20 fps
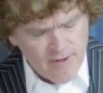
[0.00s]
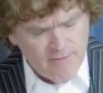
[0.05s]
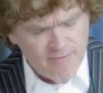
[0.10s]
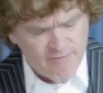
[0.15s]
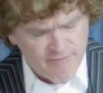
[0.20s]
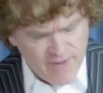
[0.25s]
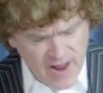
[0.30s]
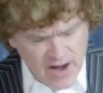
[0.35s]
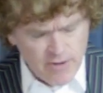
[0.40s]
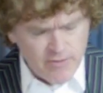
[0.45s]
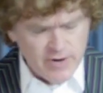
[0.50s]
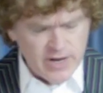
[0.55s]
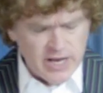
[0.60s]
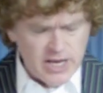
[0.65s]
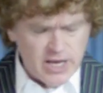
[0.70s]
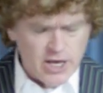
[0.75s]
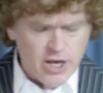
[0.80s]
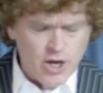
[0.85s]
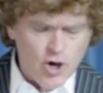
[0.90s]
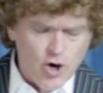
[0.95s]

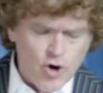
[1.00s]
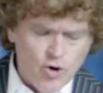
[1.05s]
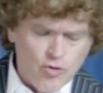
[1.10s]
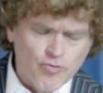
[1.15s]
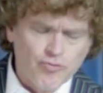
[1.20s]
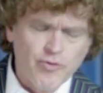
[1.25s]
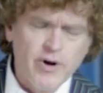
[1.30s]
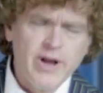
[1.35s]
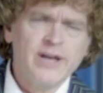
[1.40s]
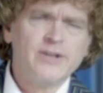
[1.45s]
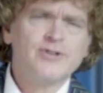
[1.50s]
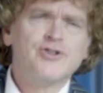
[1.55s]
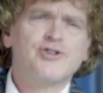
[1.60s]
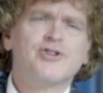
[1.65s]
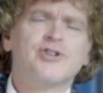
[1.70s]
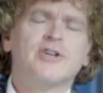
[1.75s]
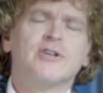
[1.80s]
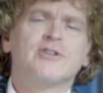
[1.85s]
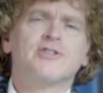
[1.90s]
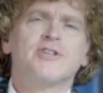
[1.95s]
very
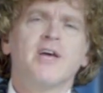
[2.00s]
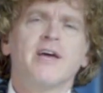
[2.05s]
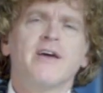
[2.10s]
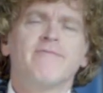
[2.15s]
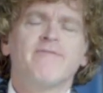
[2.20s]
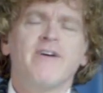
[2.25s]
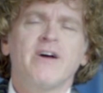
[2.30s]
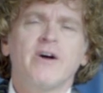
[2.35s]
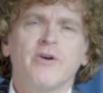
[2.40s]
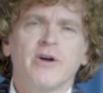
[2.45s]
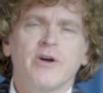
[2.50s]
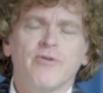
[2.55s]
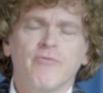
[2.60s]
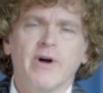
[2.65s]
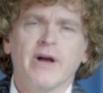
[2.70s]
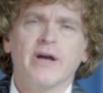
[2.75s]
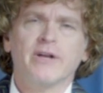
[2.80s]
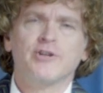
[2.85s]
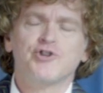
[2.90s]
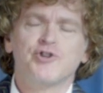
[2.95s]
rich say very
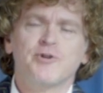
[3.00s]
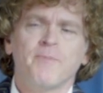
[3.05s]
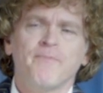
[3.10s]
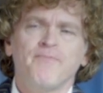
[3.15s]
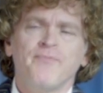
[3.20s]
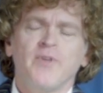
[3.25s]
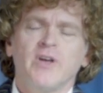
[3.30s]
rich